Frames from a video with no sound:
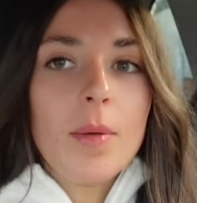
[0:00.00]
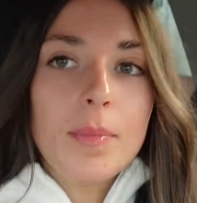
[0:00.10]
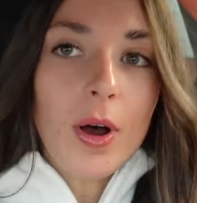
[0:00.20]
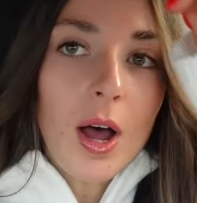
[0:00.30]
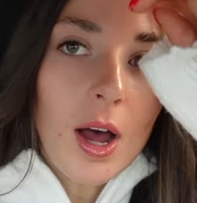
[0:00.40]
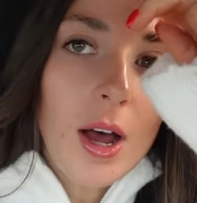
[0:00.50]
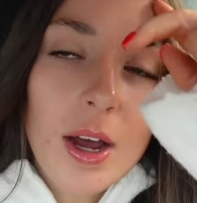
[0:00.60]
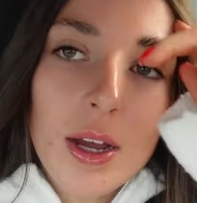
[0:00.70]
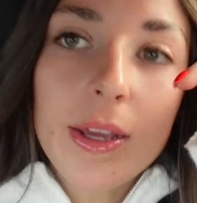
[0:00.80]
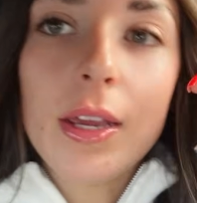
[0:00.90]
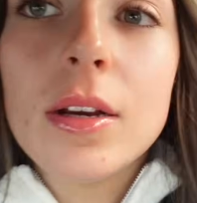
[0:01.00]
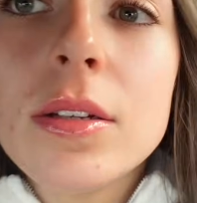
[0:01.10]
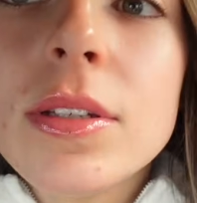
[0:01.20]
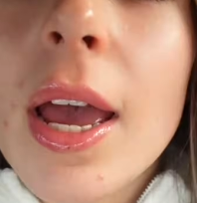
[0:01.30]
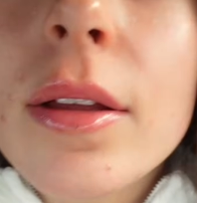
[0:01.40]
But I,
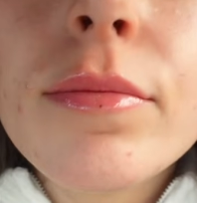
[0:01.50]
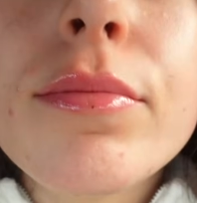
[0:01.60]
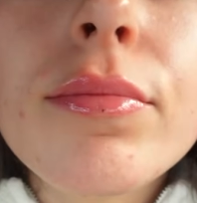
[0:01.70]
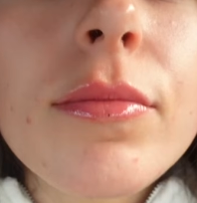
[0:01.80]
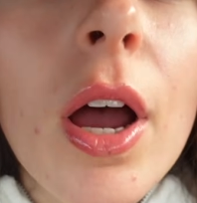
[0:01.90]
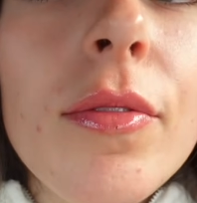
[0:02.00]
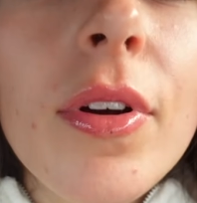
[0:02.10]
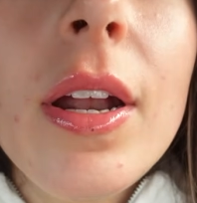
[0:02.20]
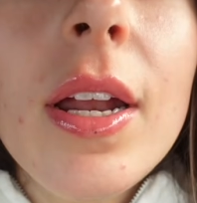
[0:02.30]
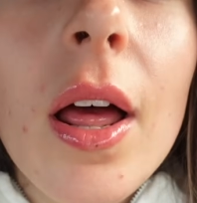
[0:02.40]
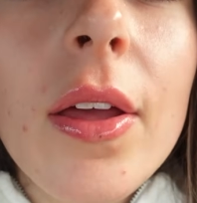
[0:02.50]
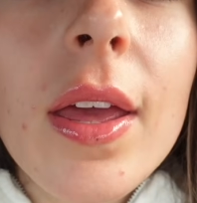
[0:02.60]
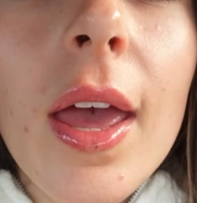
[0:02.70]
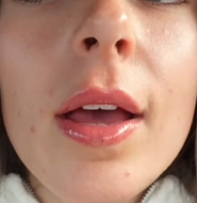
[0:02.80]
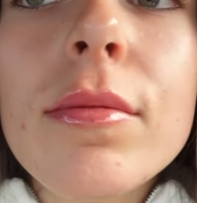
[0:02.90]
yeah, I really
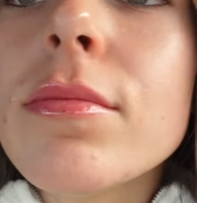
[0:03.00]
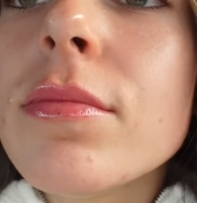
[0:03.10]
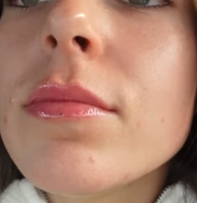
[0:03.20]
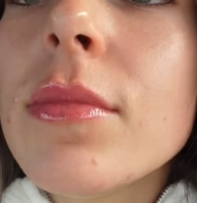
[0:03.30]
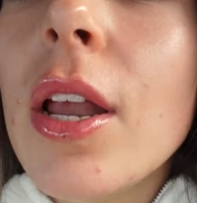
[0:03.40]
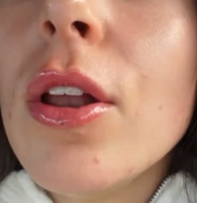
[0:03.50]
like it. It